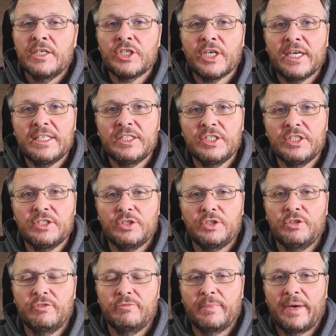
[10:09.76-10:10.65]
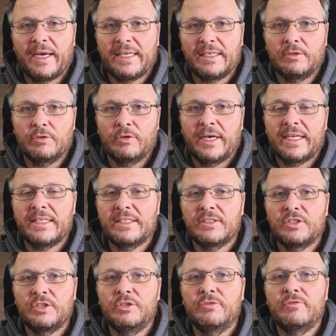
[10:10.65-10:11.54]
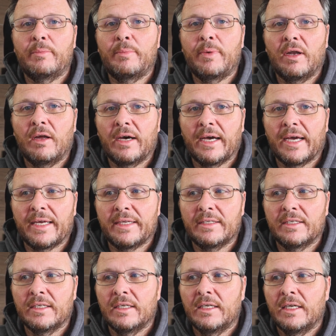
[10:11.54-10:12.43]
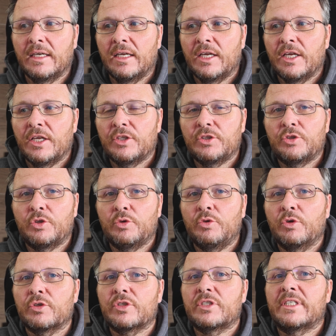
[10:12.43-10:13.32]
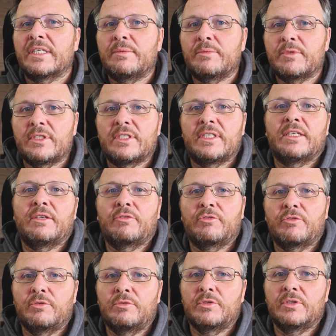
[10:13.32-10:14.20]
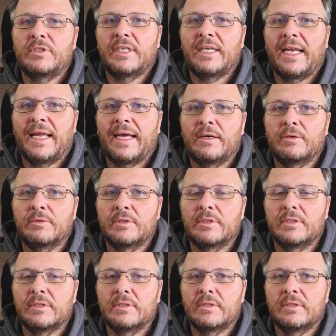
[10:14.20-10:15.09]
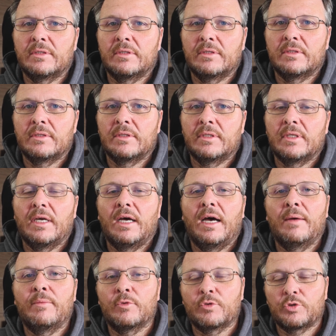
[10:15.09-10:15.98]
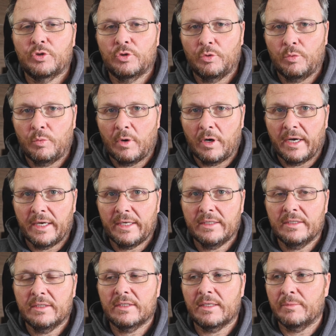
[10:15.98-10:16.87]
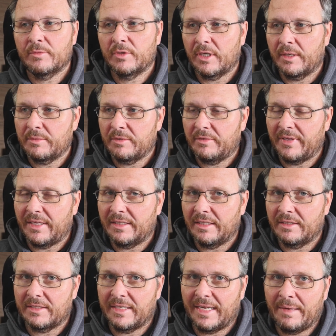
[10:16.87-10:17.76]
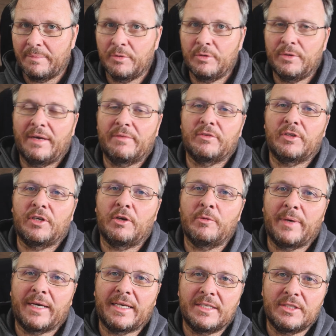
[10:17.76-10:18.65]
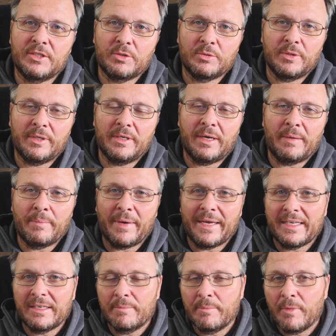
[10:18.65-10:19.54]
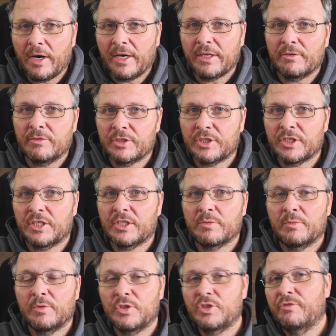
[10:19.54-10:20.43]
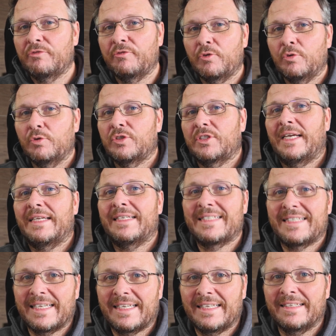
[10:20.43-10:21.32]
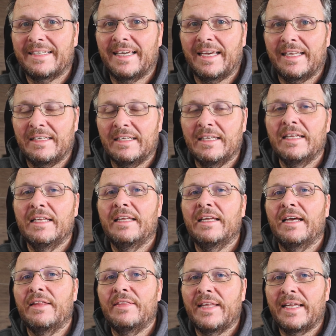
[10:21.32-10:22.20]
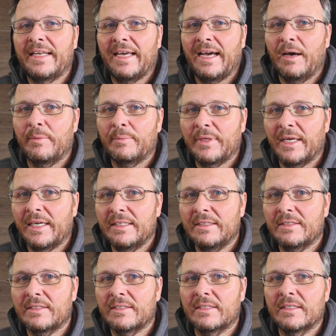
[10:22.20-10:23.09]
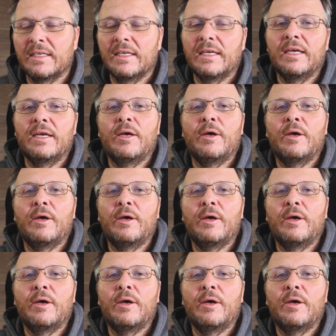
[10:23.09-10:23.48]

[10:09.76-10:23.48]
changes that you've made or edits that you've applied do not seem to sync through to the cloud. I'm not sure why. Sometimes if that doesn't happen, you have to go back into it, make a minor adjustment to force that sync again, and then it updates.